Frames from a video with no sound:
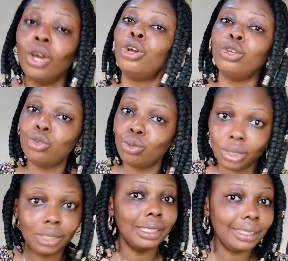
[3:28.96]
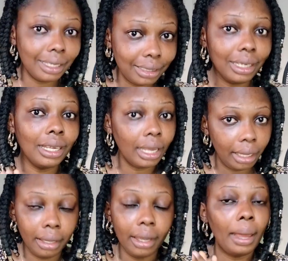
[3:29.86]
Use synthetic hair. I
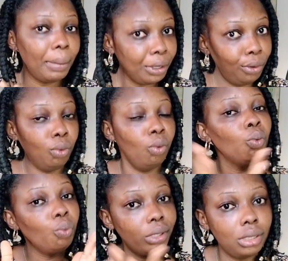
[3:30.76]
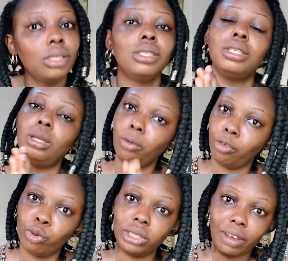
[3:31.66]
beg you, with the name of
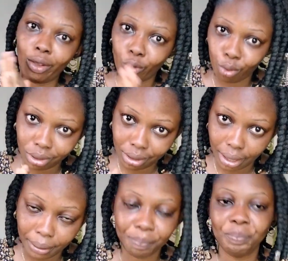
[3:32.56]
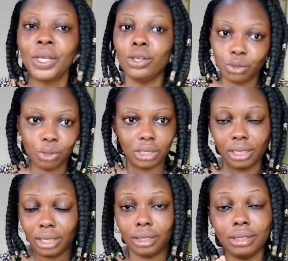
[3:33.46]
whatever you hold dear. Use
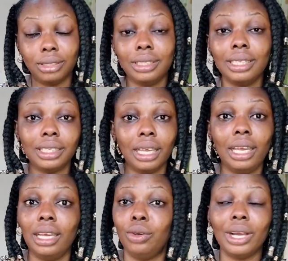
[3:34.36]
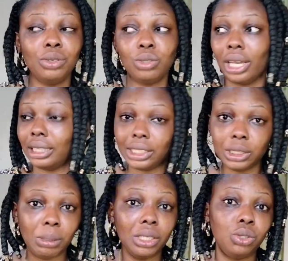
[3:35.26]
synthetic hair. You can use attachments.
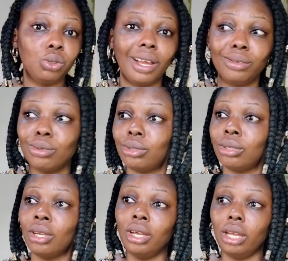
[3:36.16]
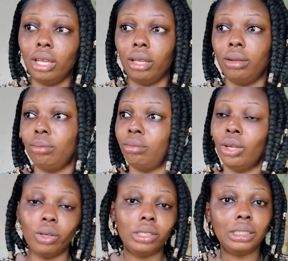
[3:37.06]
You can use all this
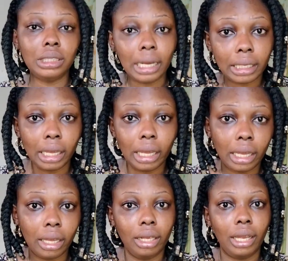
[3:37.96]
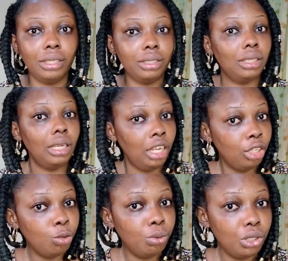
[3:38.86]
Yankee hair that is a little bit
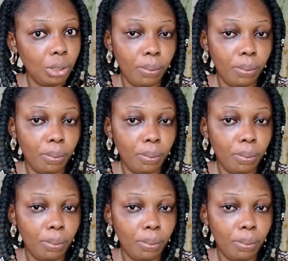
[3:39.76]
cheaper.